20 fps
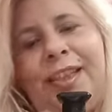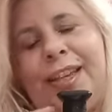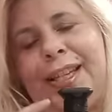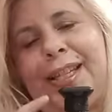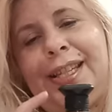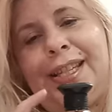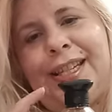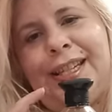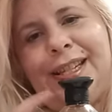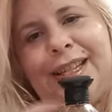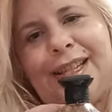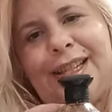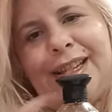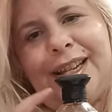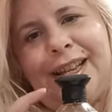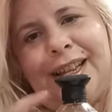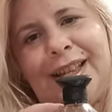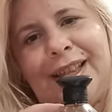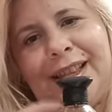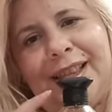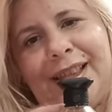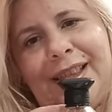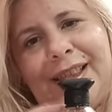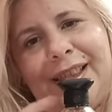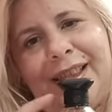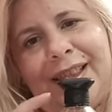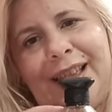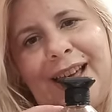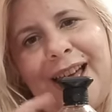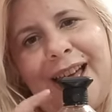this is
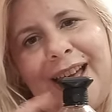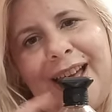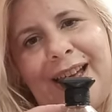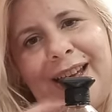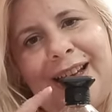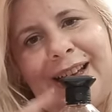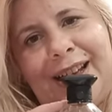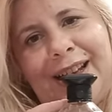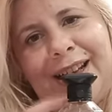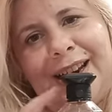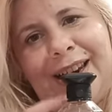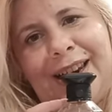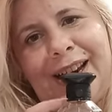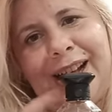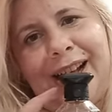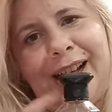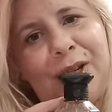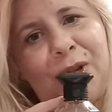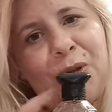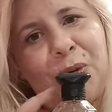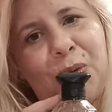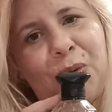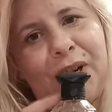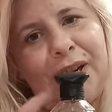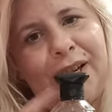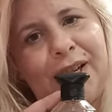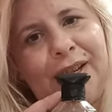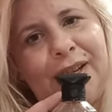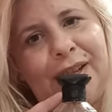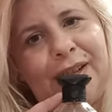the last
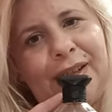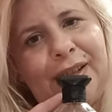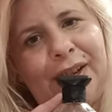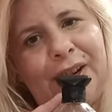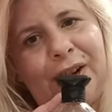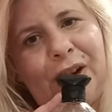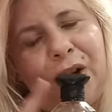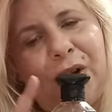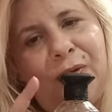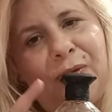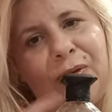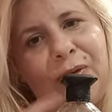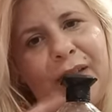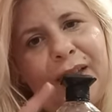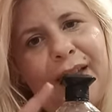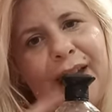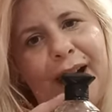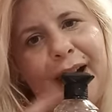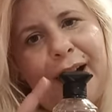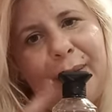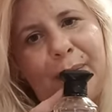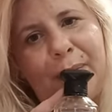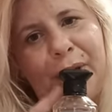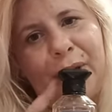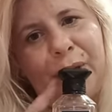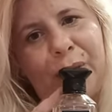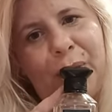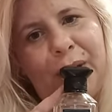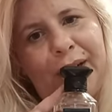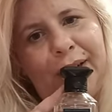one of the
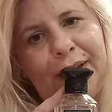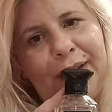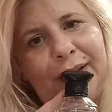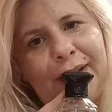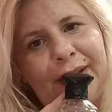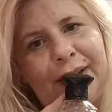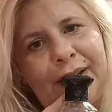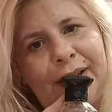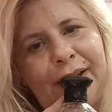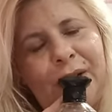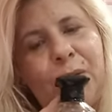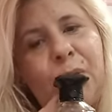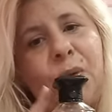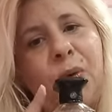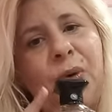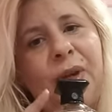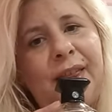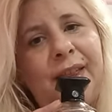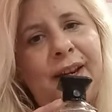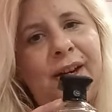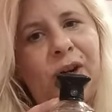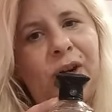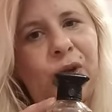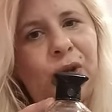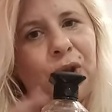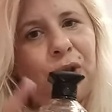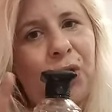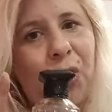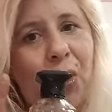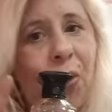amber ones with a
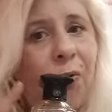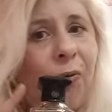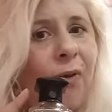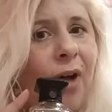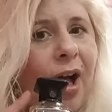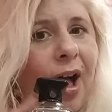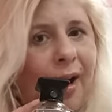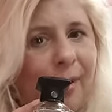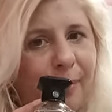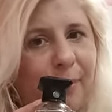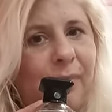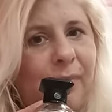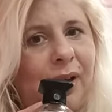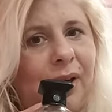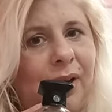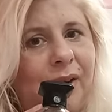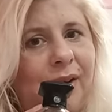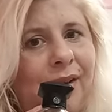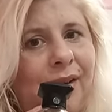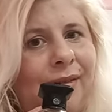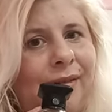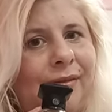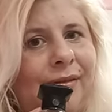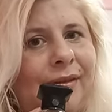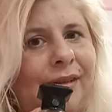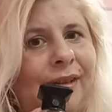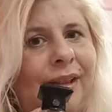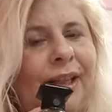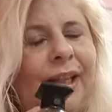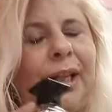note of amber.
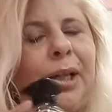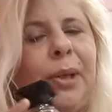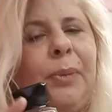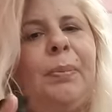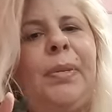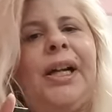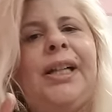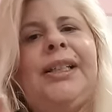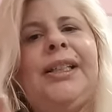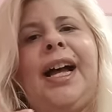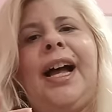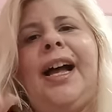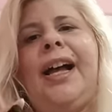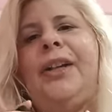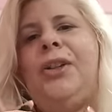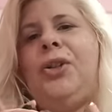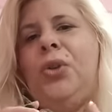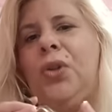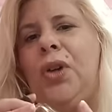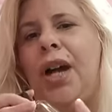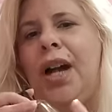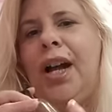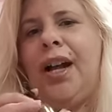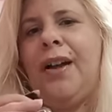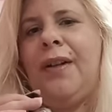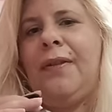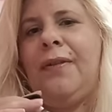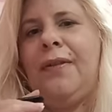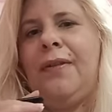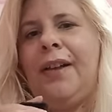But I do
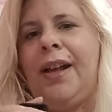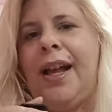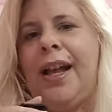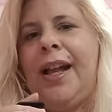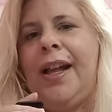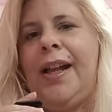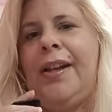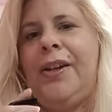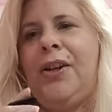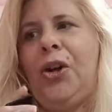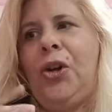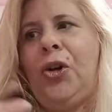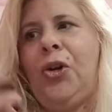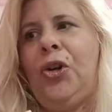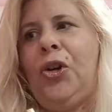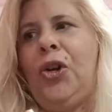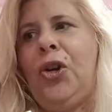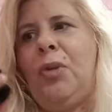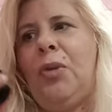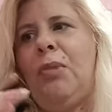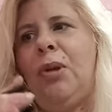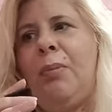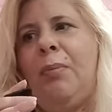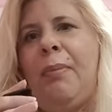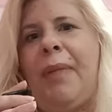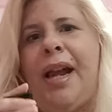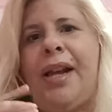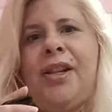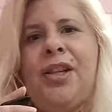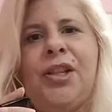have an honorable
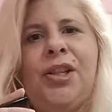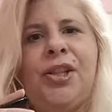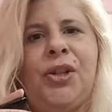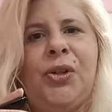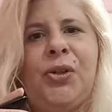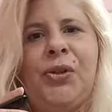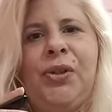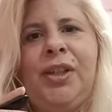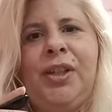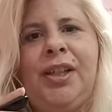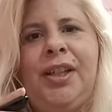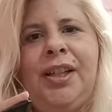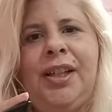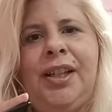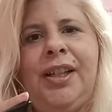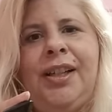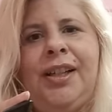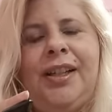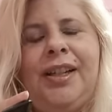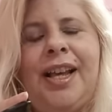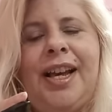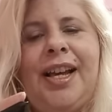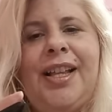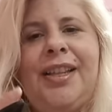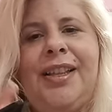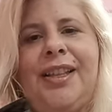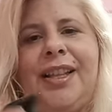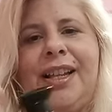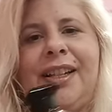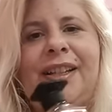mention
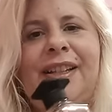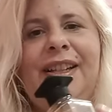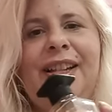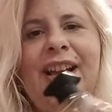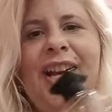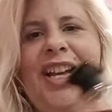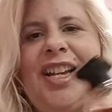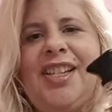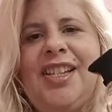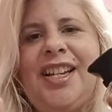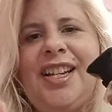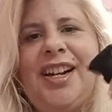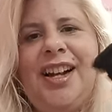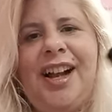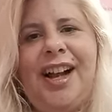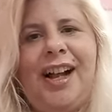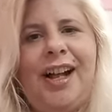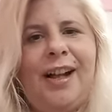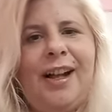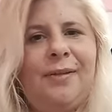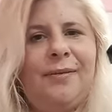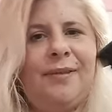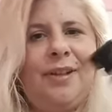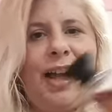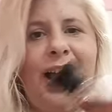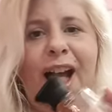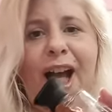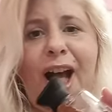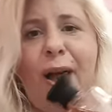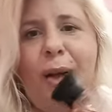that doesn't have
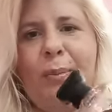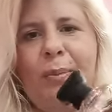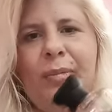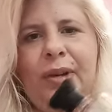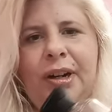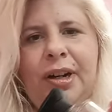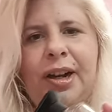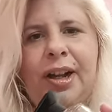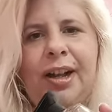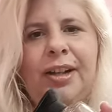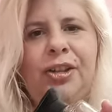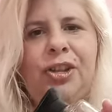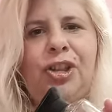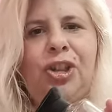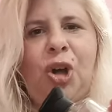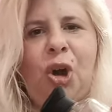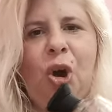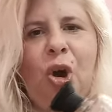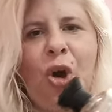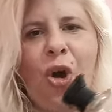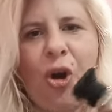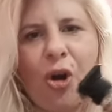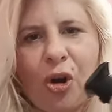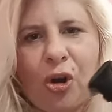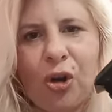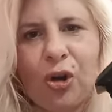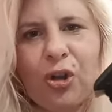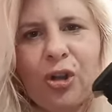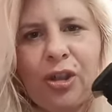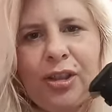amber at
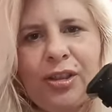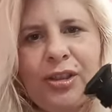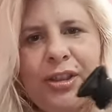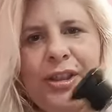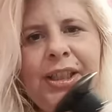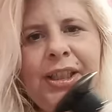all,